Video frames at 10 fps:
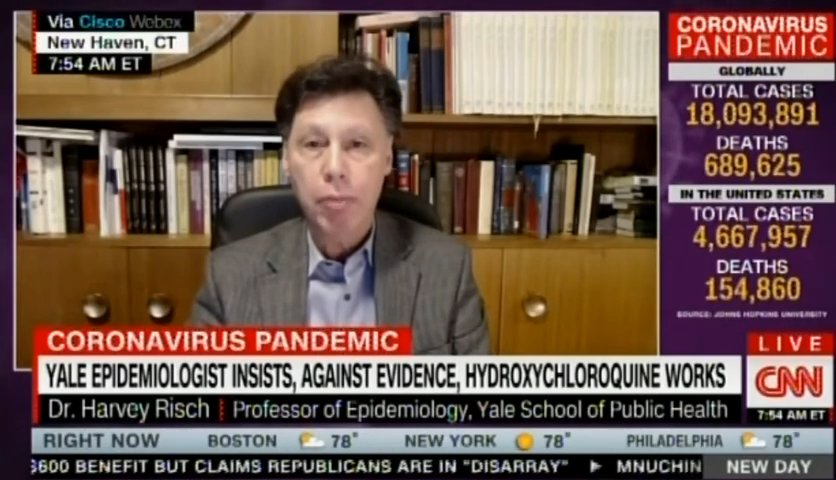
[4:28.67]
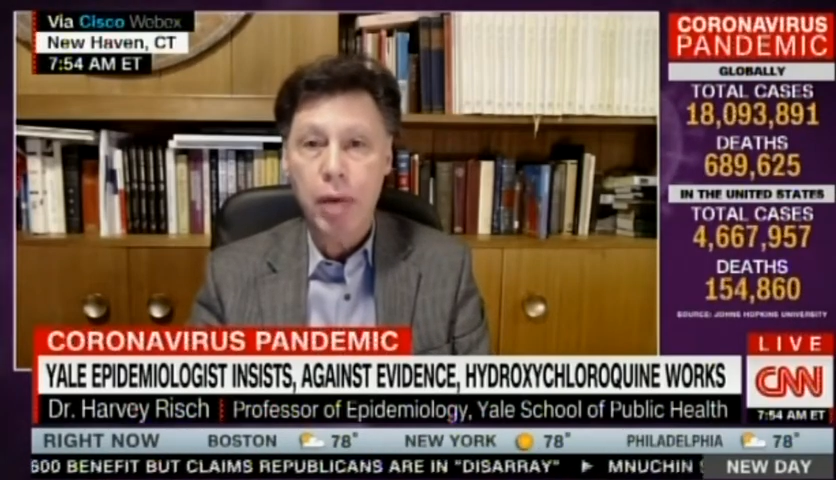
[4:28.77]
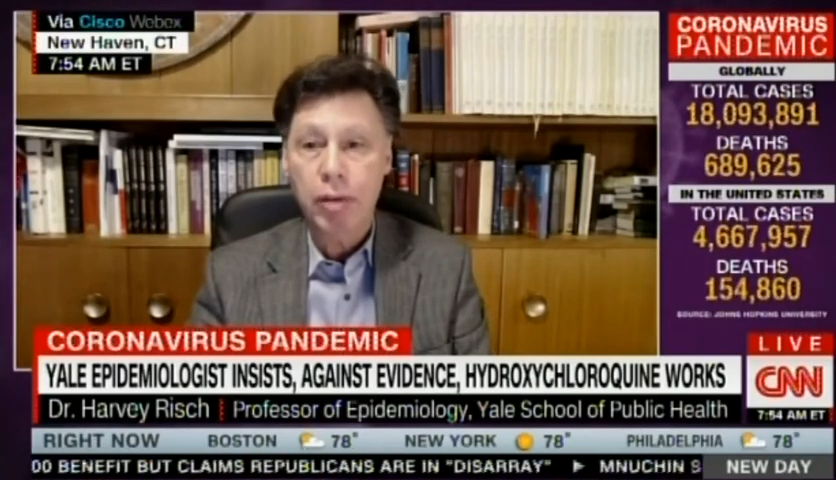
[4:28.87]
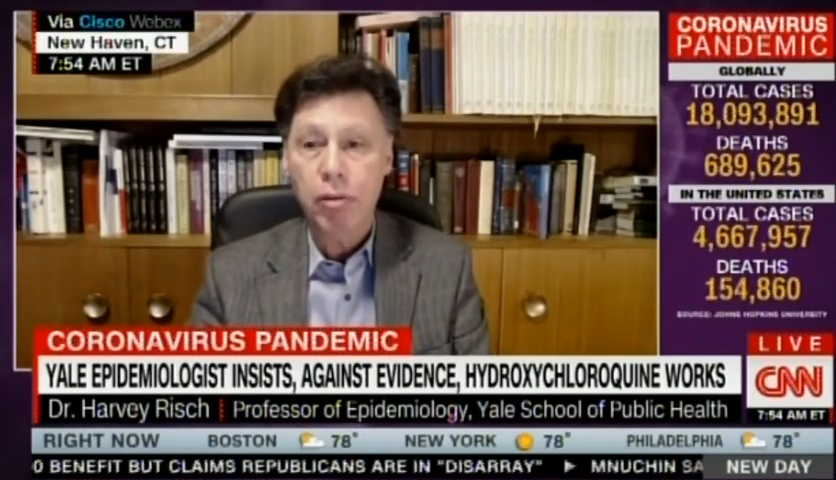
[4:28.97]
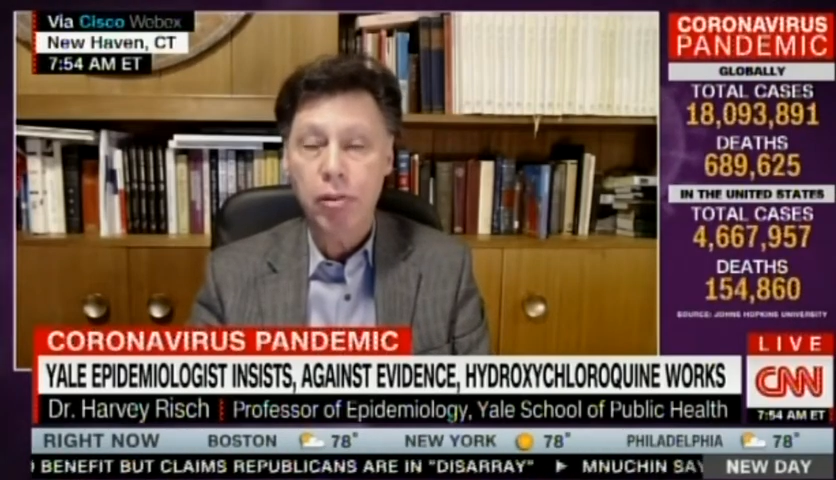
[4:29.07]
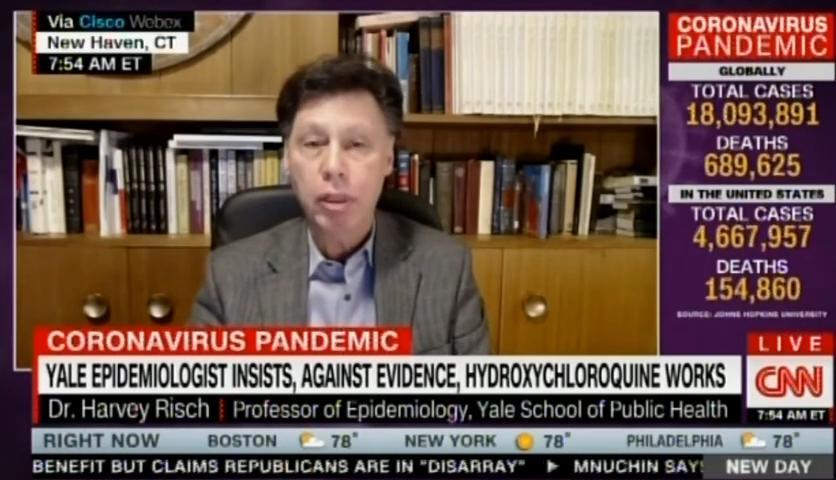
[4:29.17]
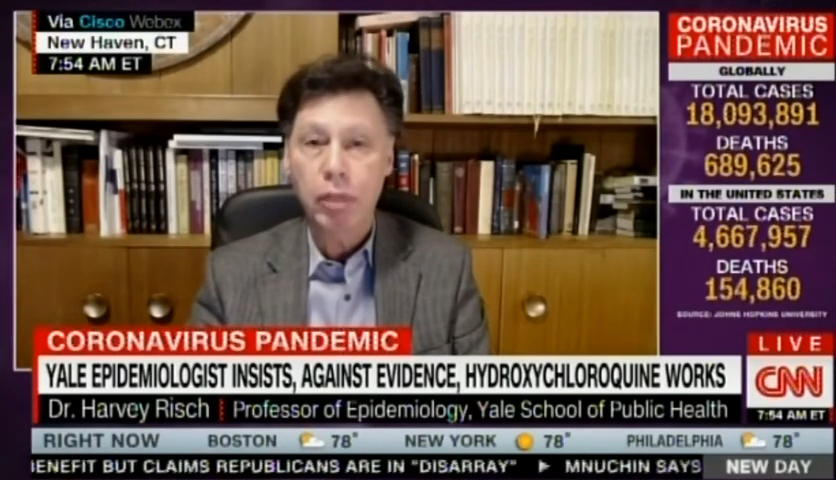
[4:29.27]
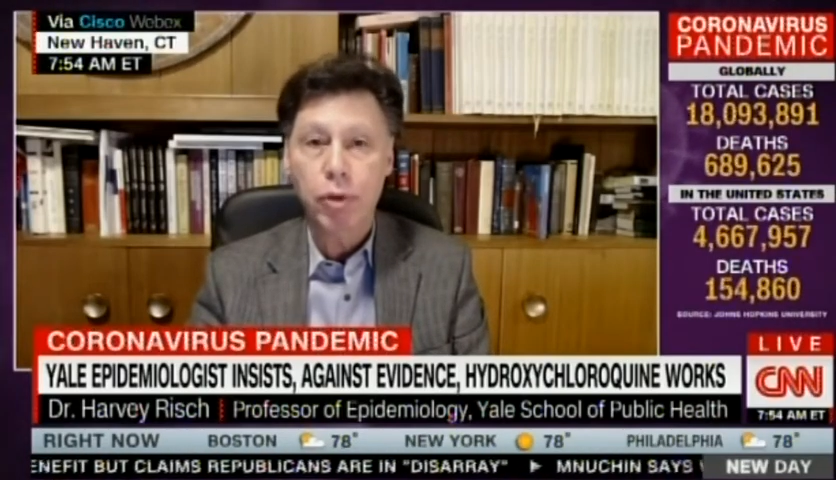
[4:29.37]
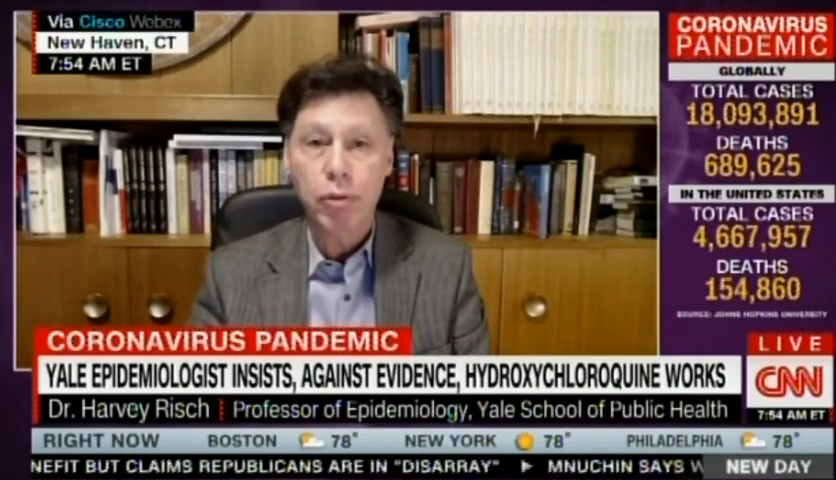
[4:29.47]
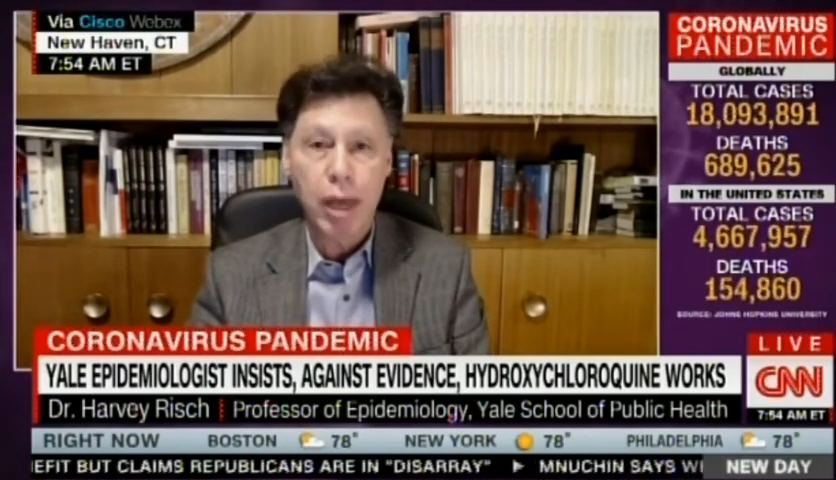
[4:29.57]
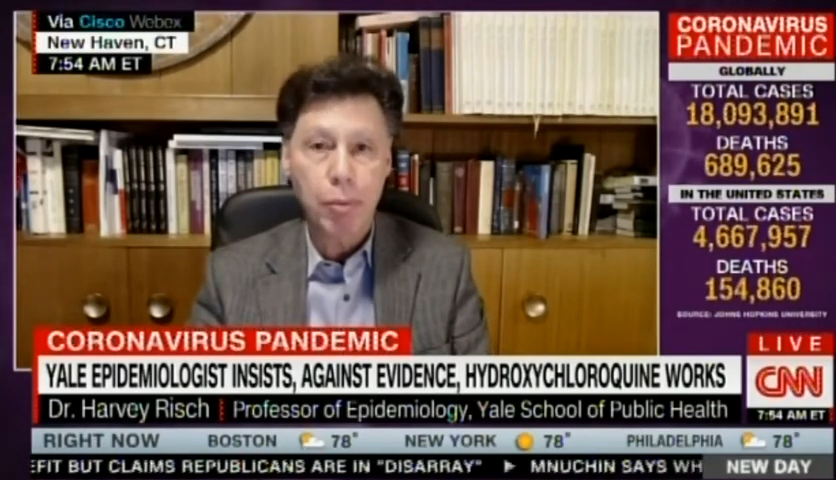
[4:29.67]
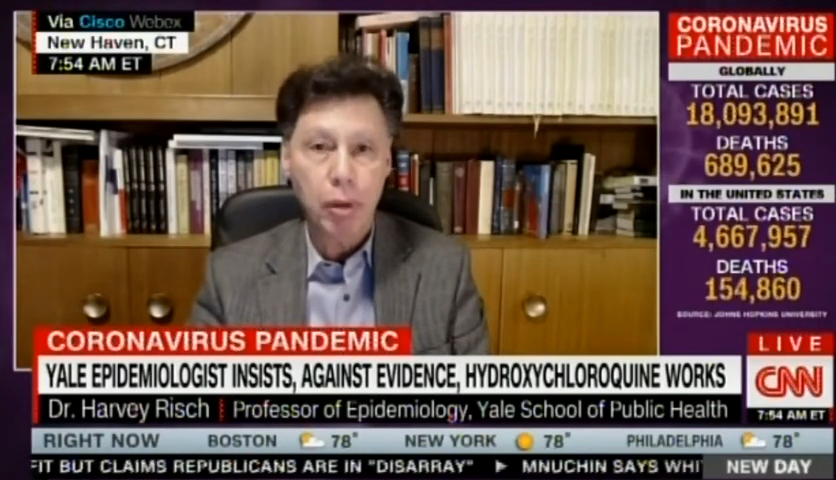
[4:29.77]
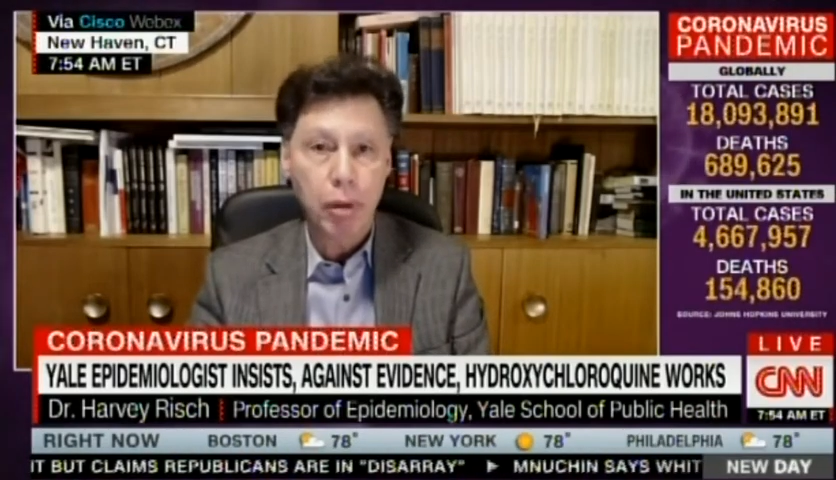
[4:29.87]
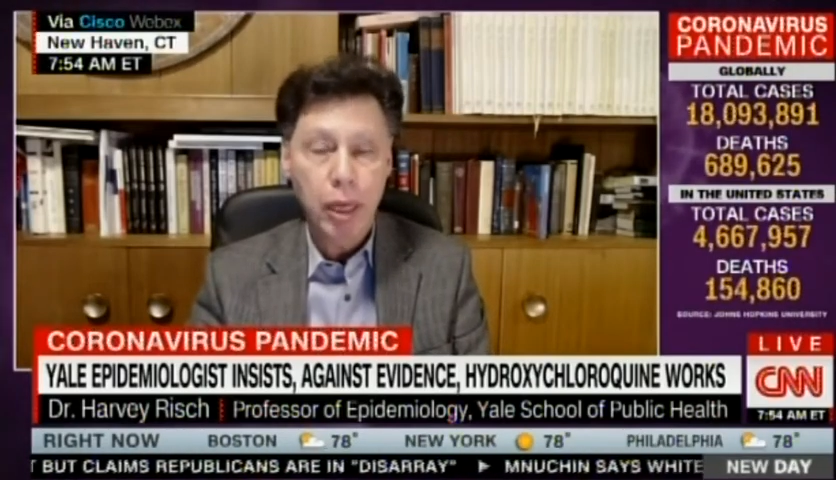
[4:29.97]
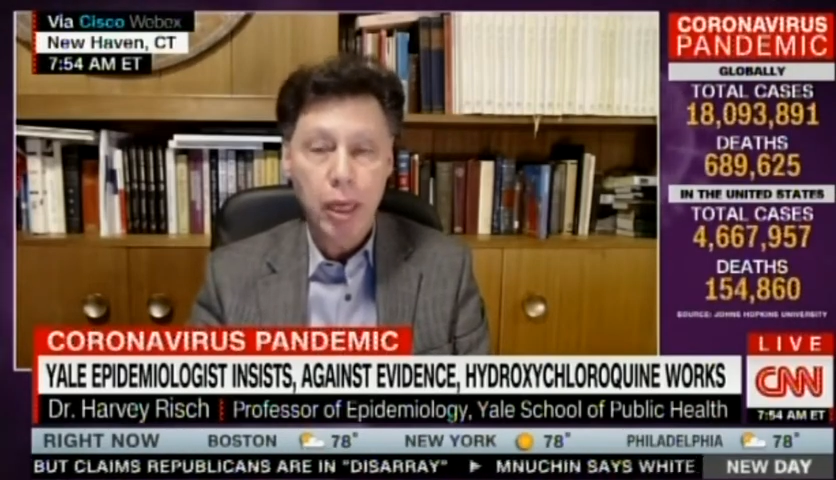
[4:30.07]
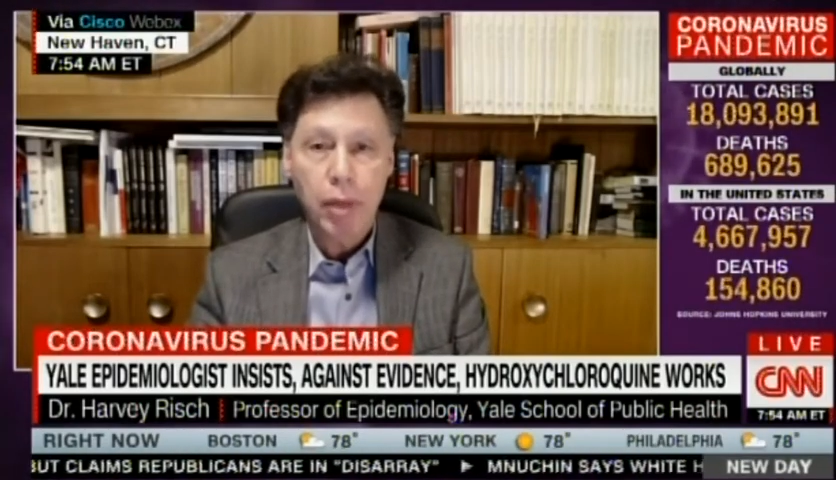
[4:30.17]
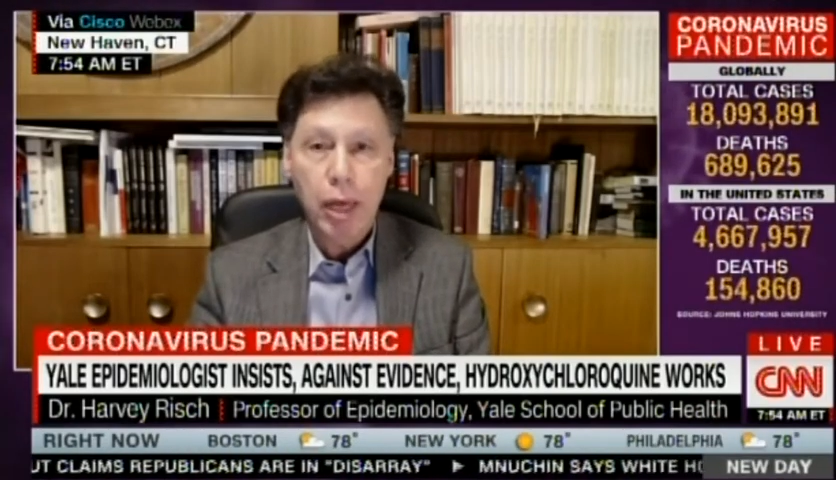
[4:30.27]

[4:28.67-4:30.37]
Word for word: amoxicillin, for example,